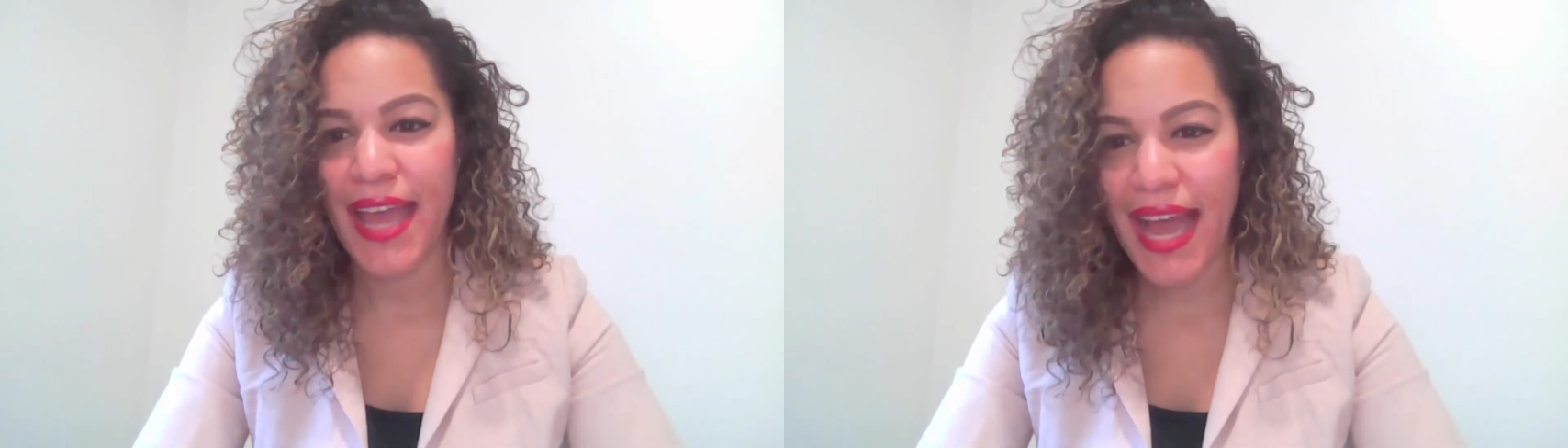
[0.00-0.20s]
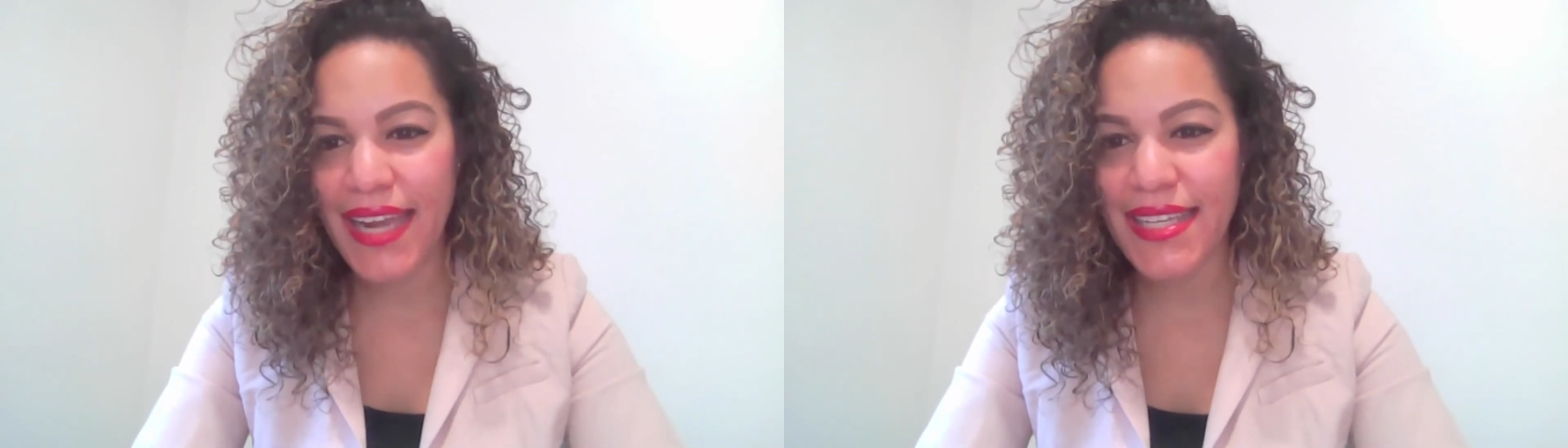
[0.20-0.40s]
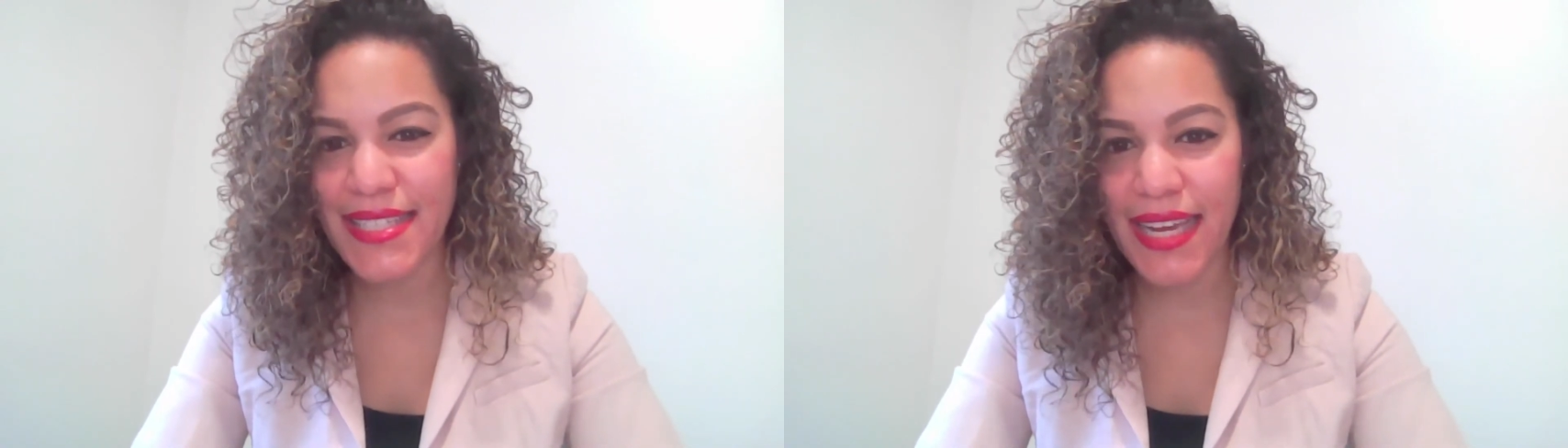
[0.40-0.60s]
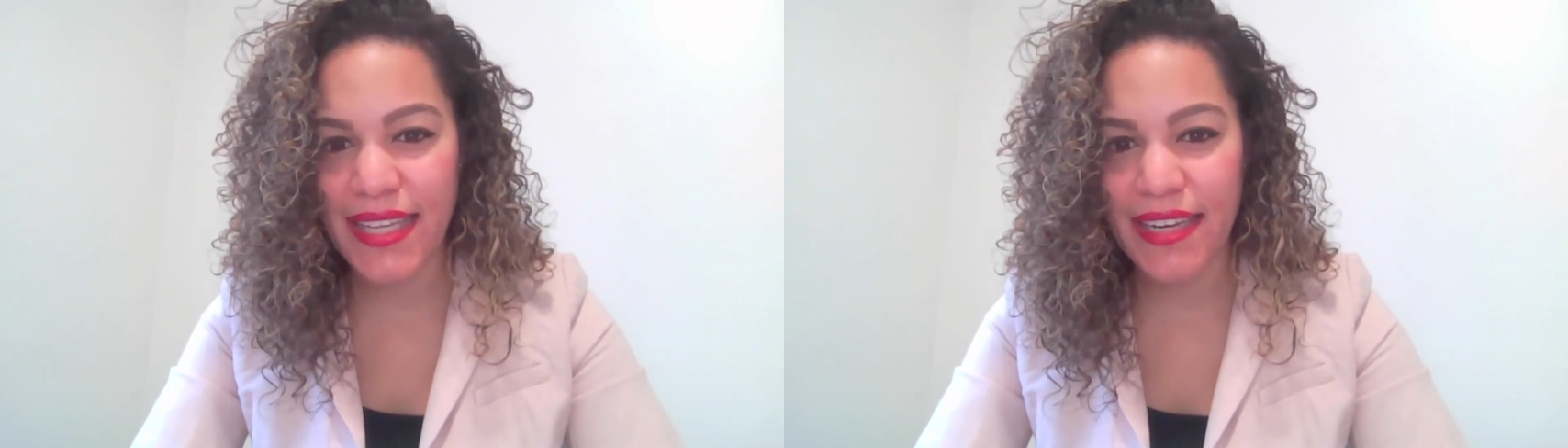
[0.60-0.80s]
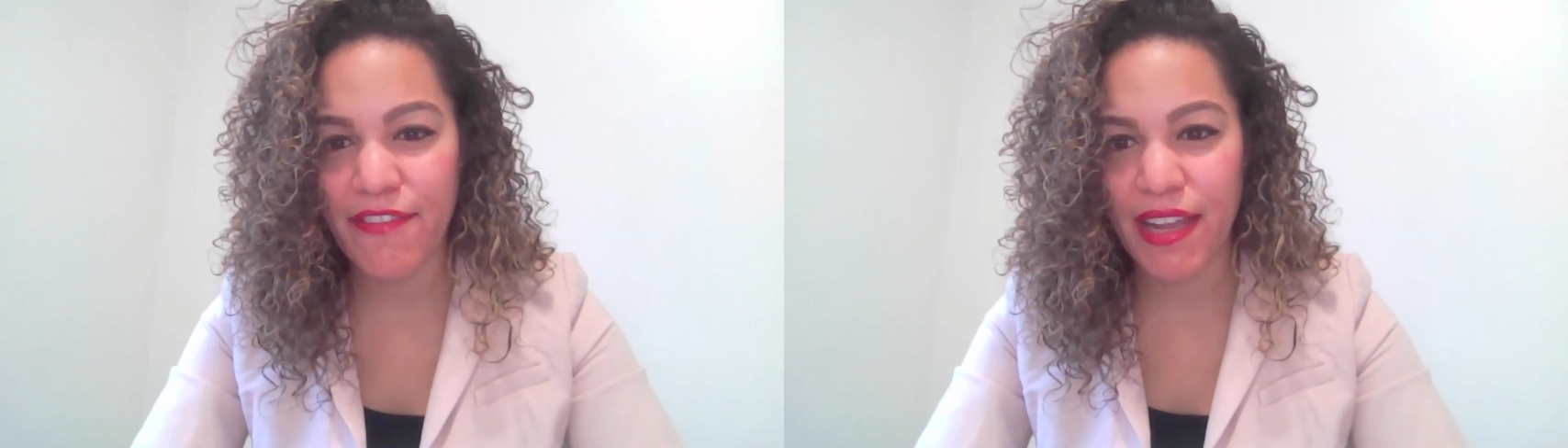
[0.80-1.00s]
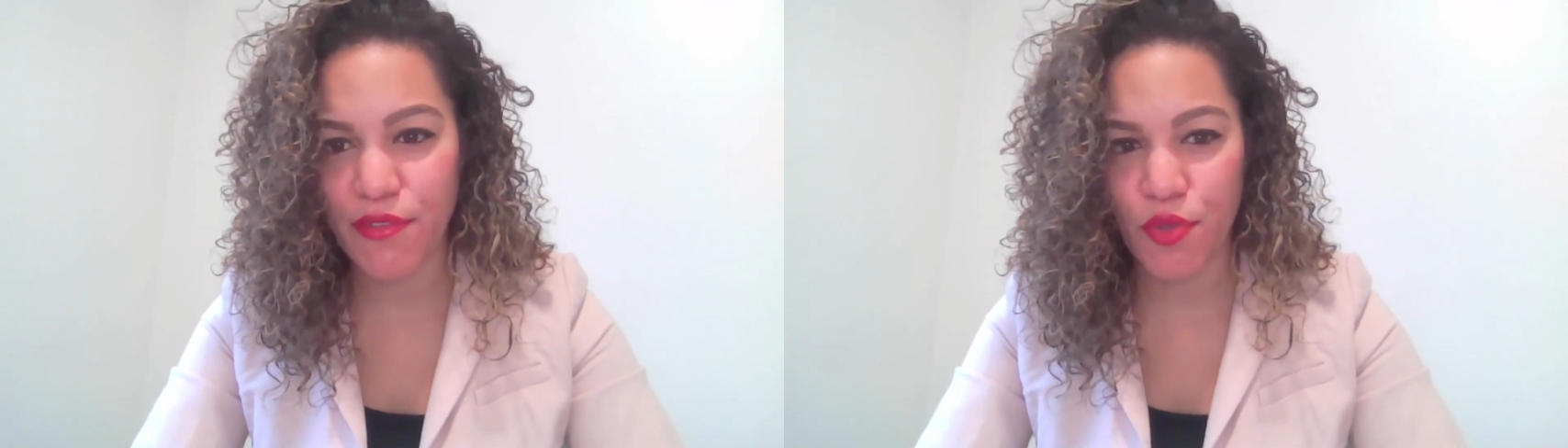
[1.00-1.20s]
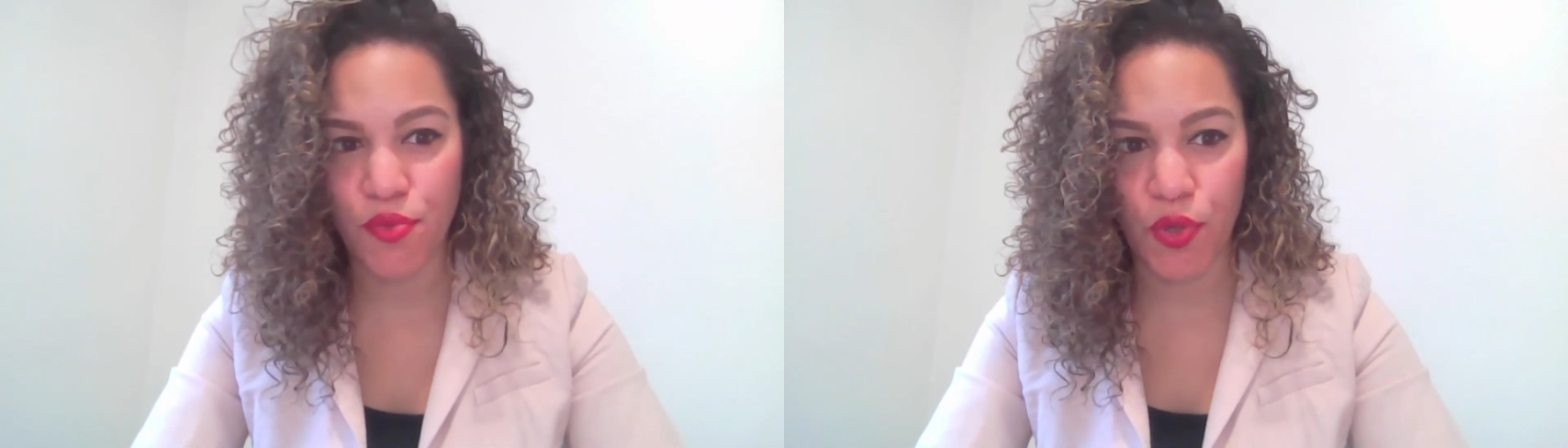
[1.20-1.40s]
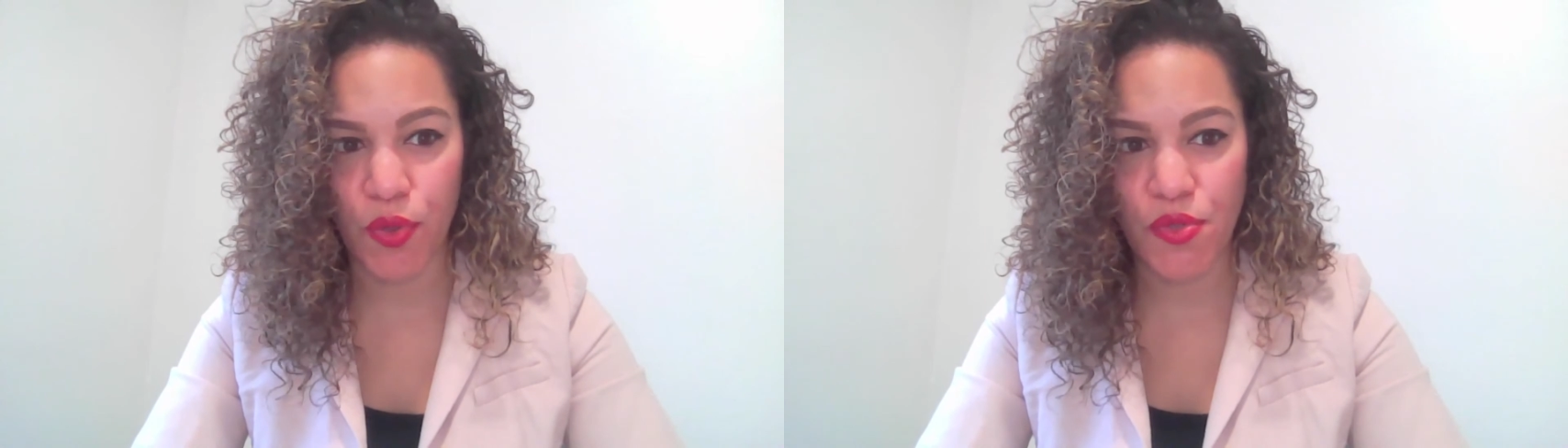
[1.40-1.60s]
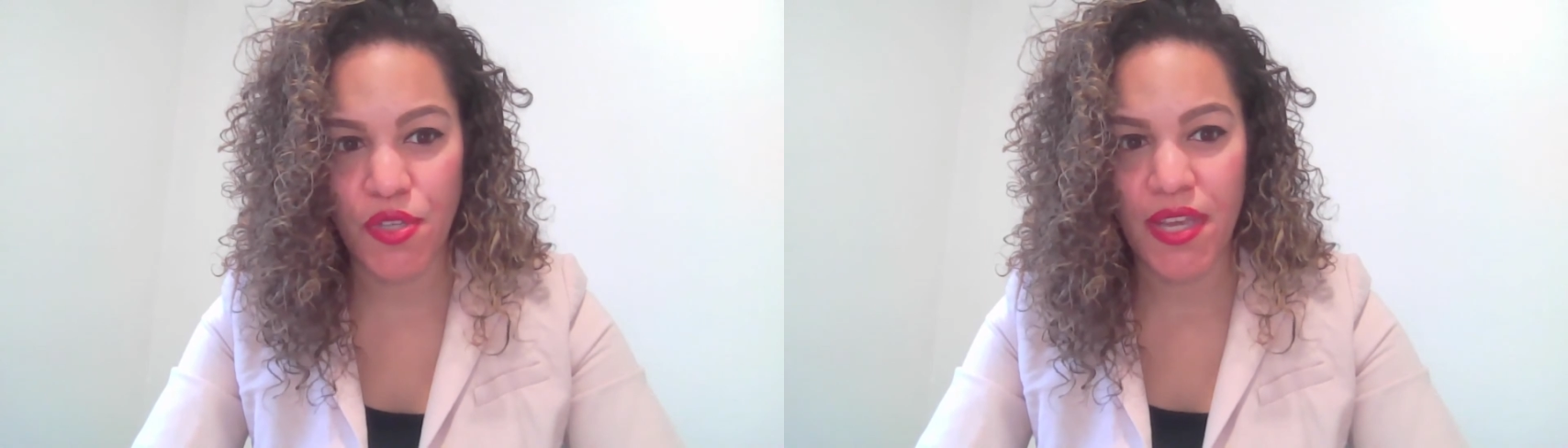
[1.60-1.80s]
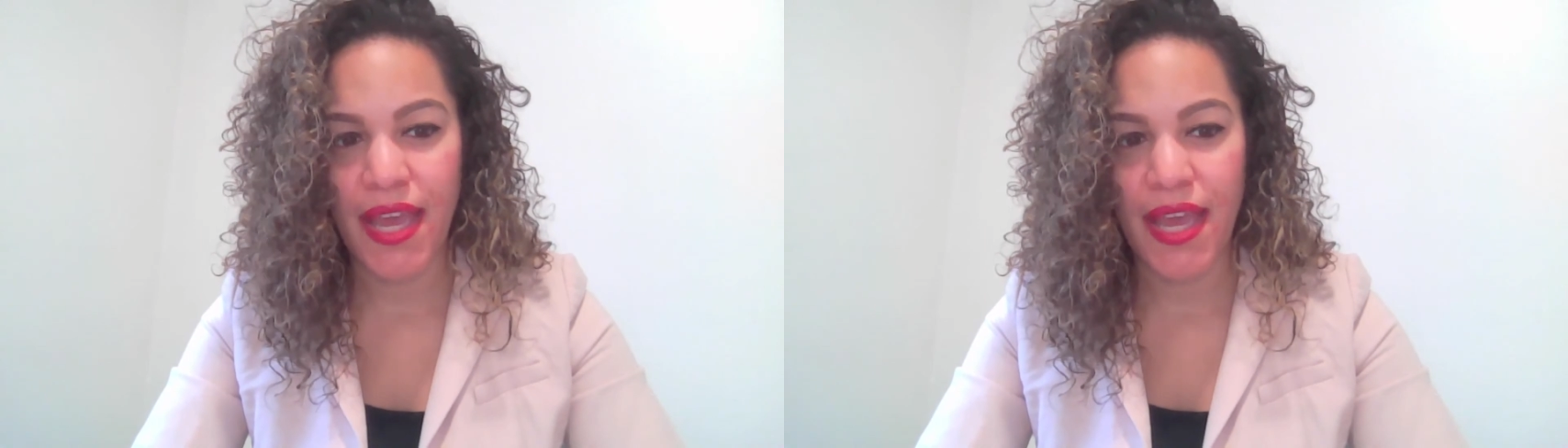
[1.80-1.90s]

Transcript: at executive level roles